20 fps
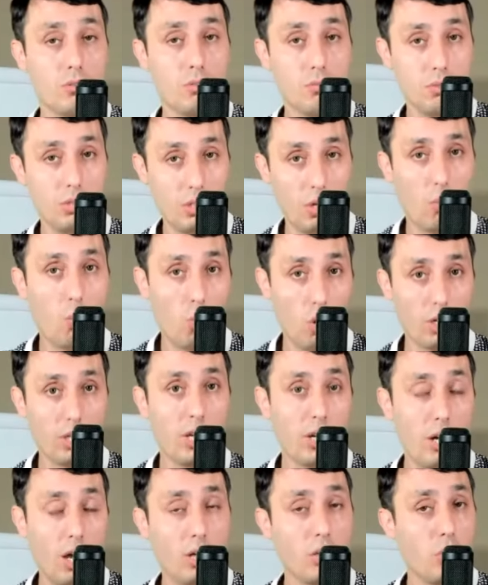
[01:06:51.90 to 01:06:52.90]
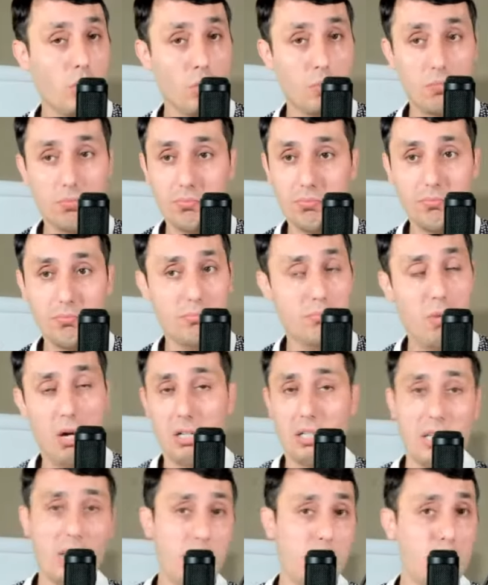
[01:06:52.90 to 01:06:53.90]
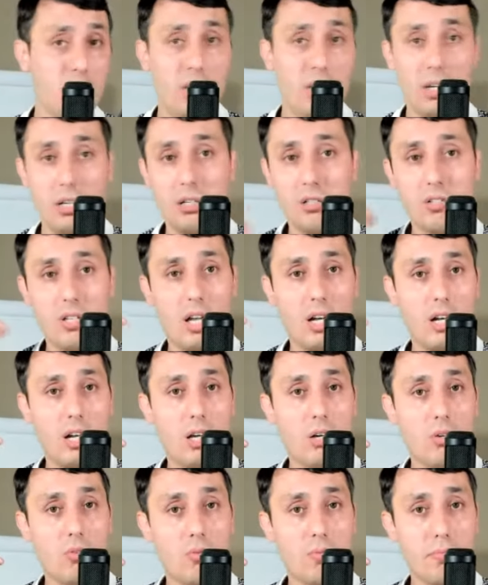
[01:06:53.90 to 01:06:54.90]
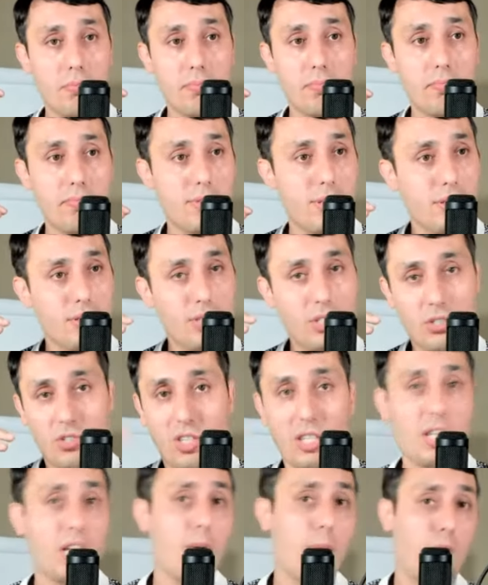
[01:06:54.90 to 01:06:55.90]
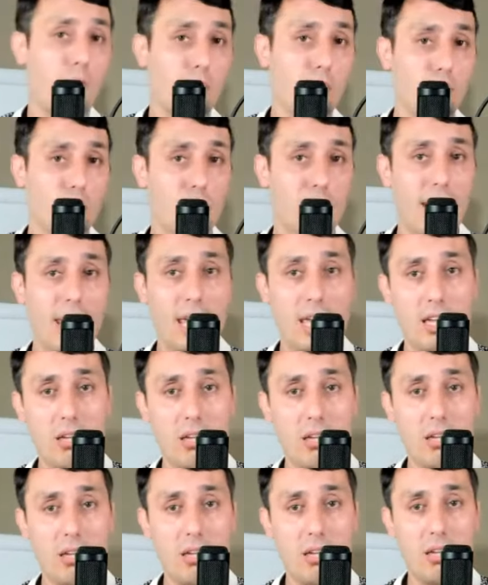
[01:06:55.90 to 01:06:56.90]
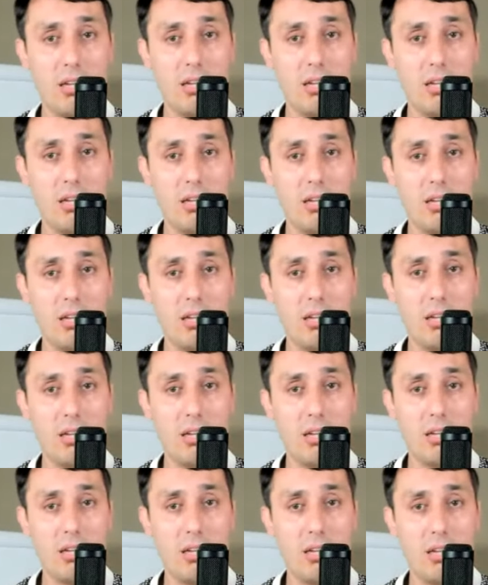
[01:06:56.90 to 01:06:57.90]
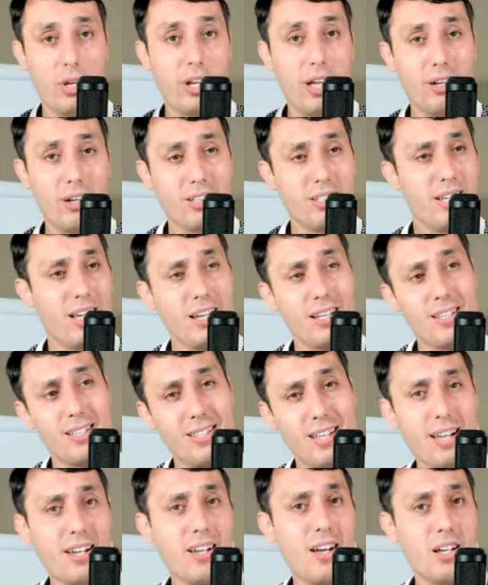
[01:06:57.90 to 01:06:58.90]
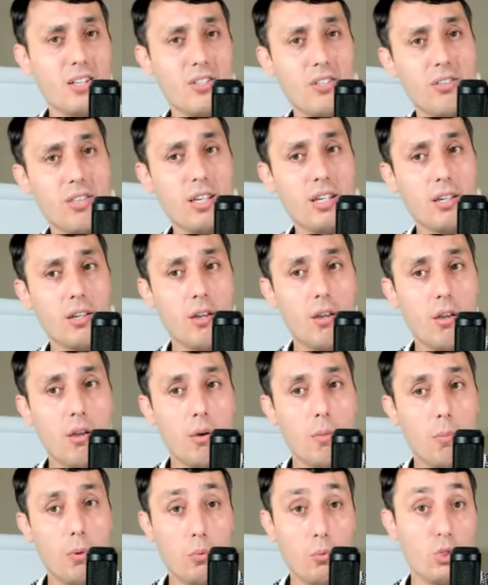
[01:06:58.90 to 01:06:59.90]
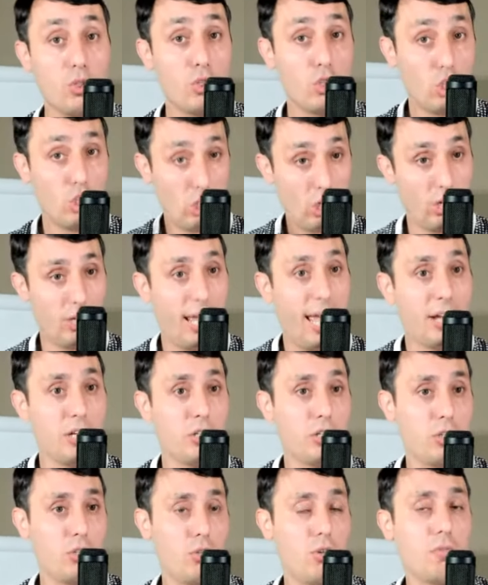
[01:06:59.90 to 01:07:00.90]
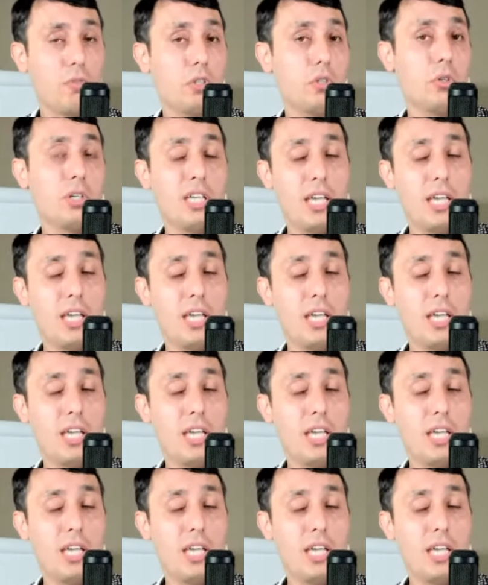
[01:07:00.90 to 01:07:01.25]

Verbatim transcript: you know working on your marketing materials. I don't know, just thinking about your name, uh, business name, whatnot. It's kind of side hustle thing. But when you start actually serving your